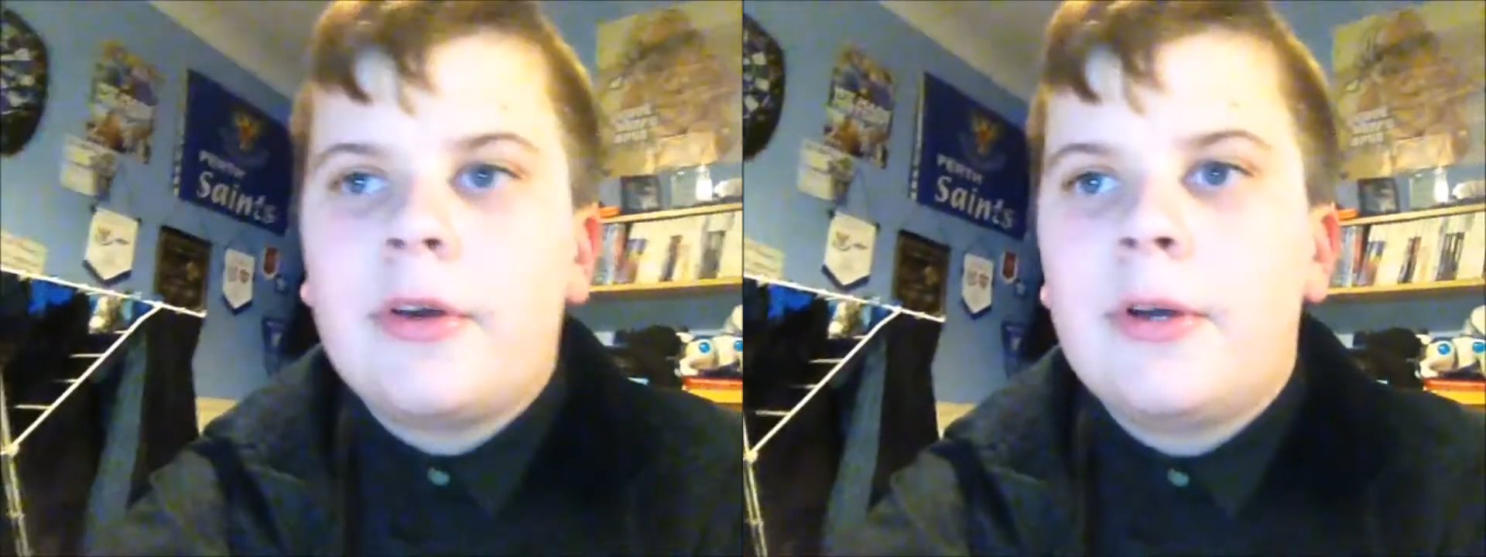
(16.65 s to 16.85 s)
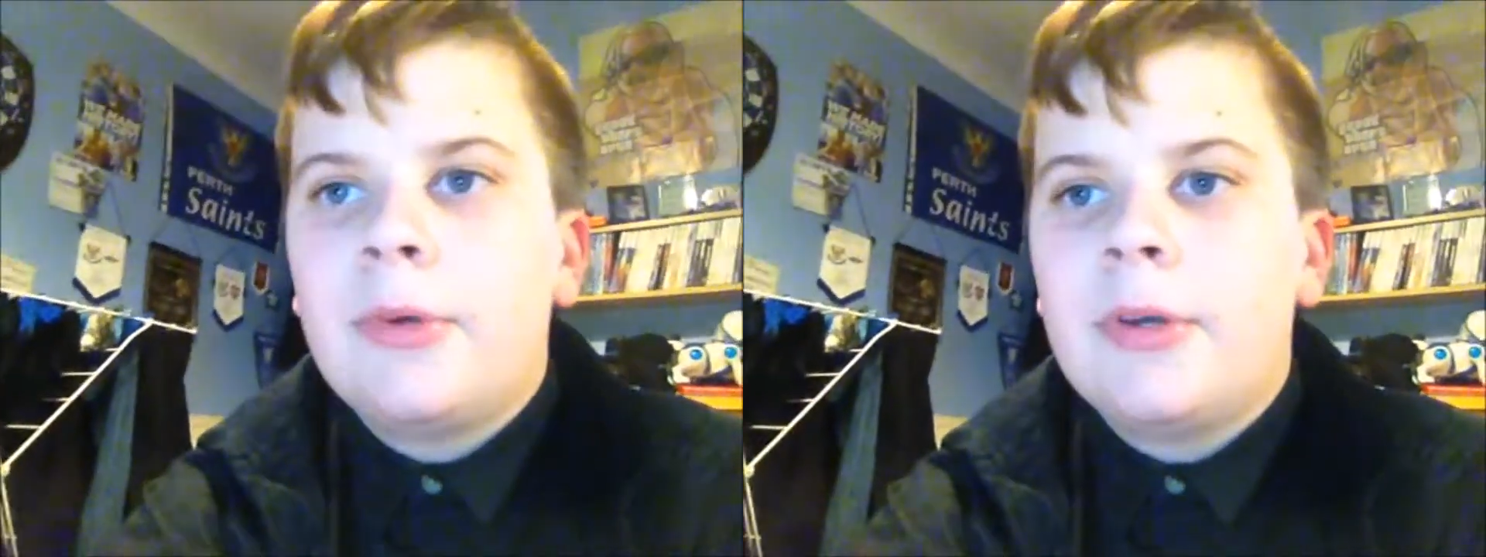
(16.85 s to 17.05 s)

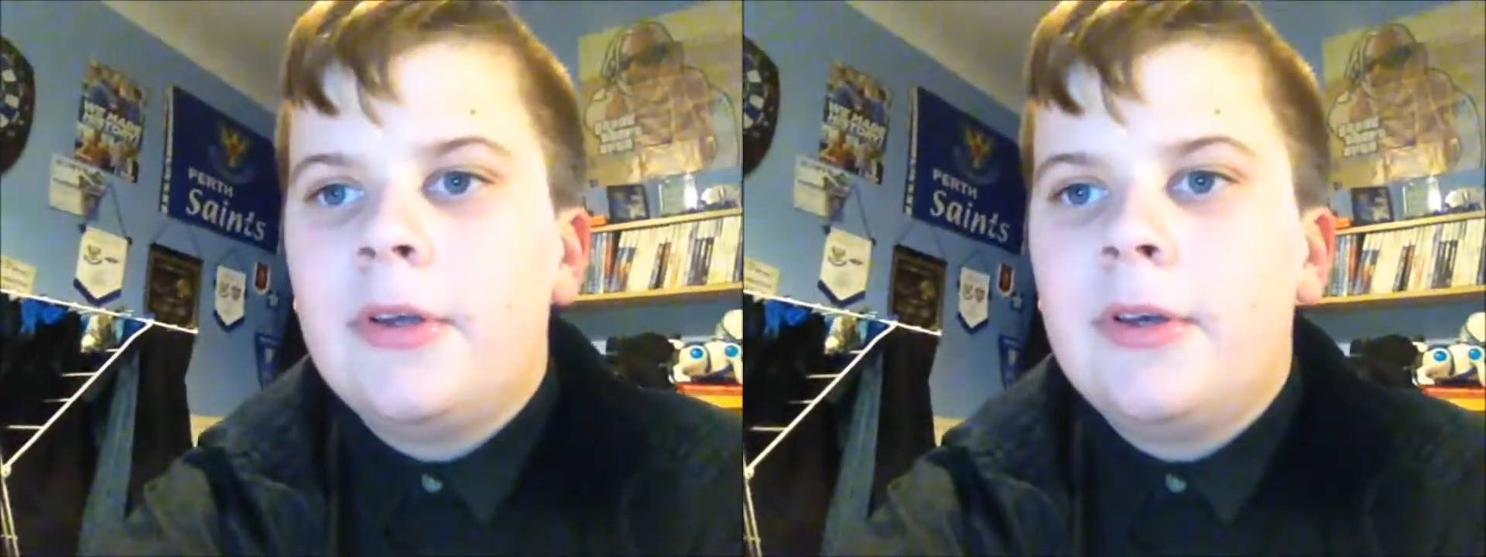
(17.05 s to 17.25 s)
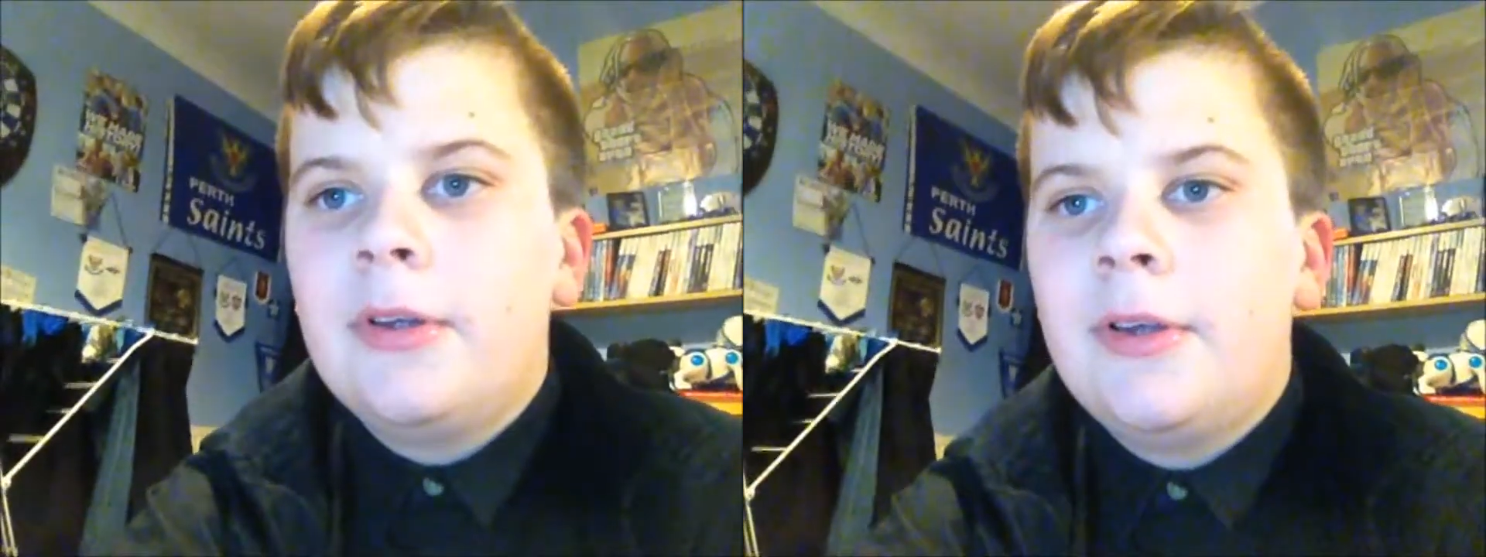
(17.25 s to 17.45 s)
I'm gonna
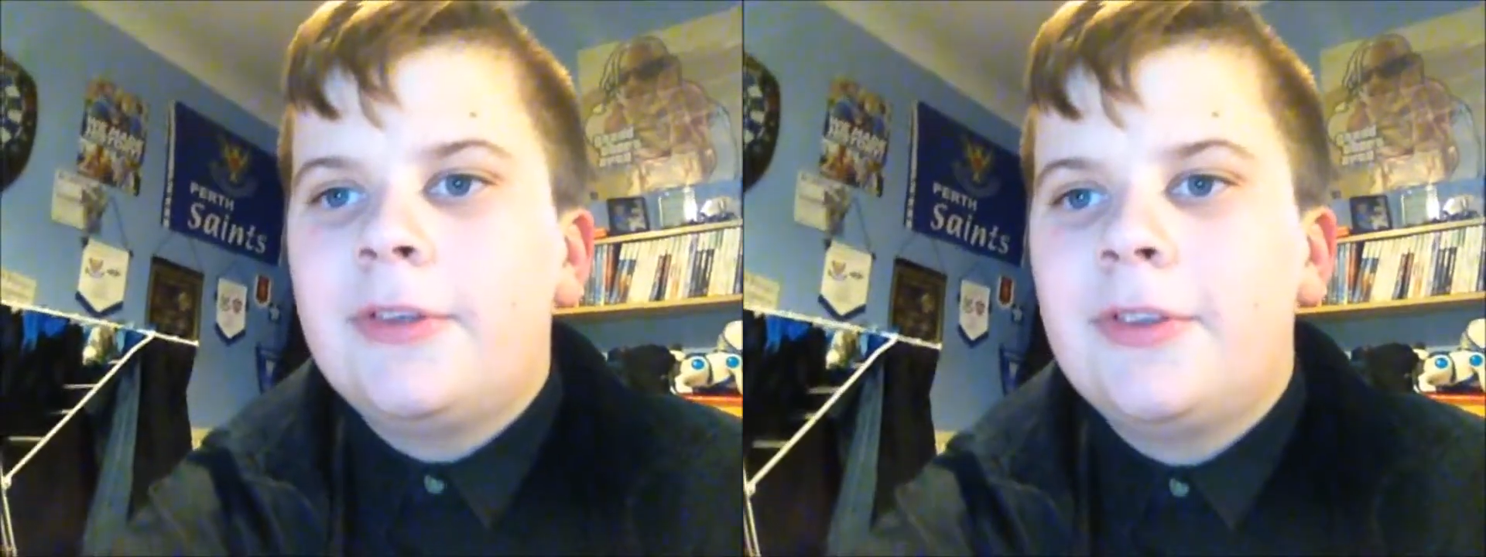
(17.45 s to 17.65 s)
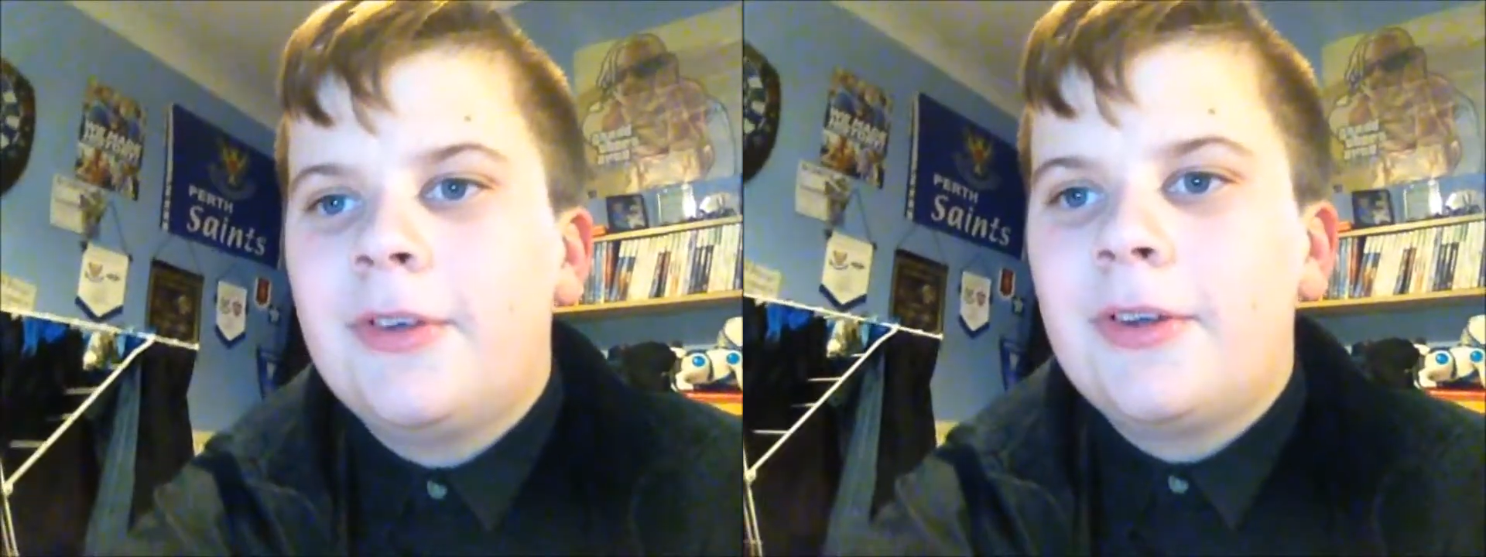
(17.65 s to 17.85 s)
add
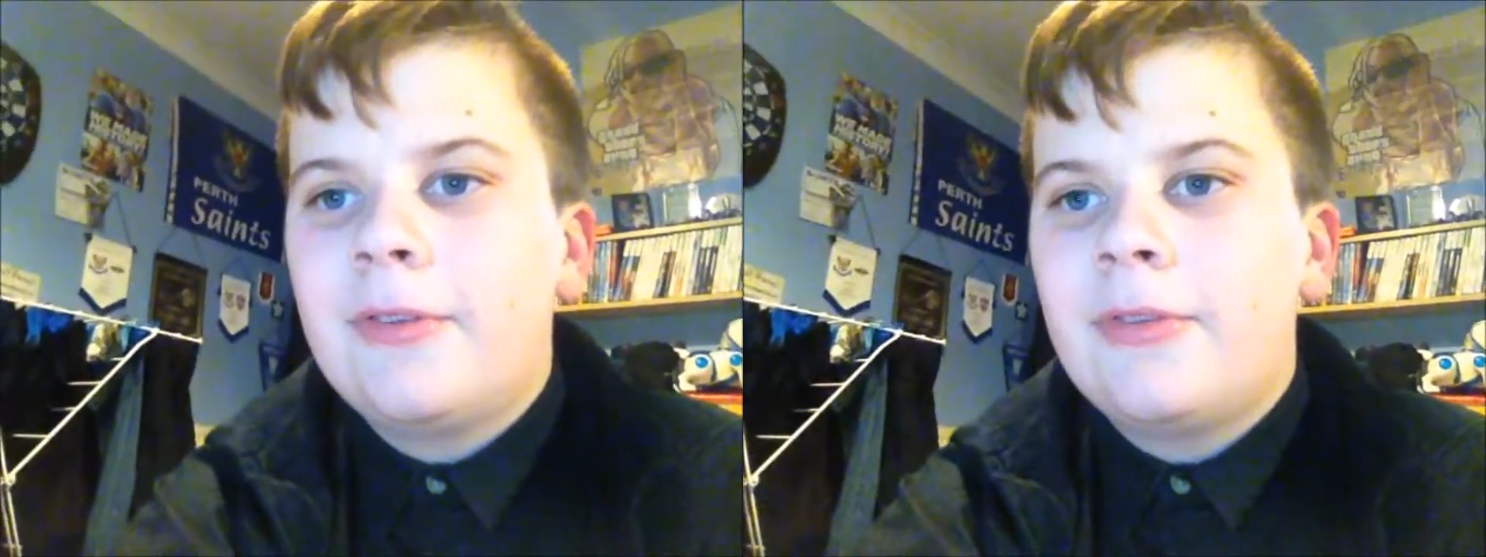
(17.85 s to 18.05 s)
something